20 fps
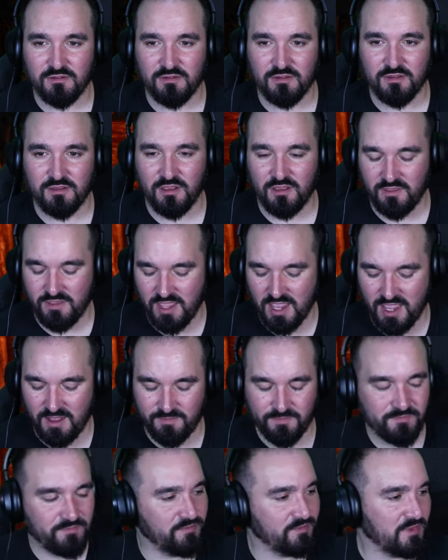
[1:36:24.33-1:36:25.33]
like that
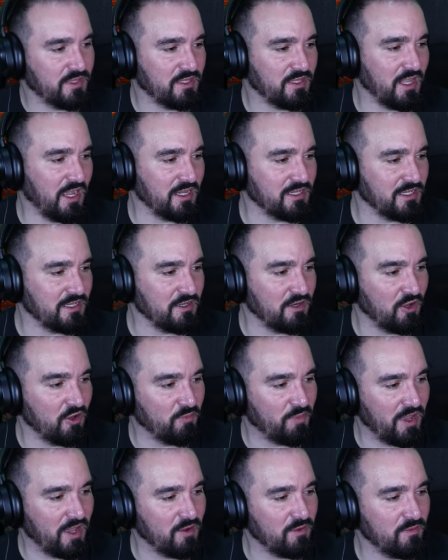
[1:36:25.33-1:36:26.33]
that I didn't know
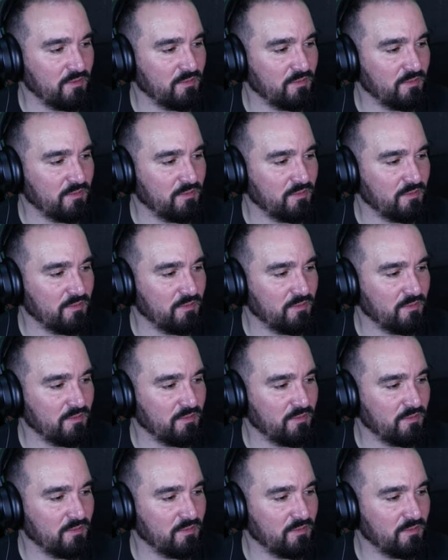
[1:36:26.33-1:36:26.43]
about.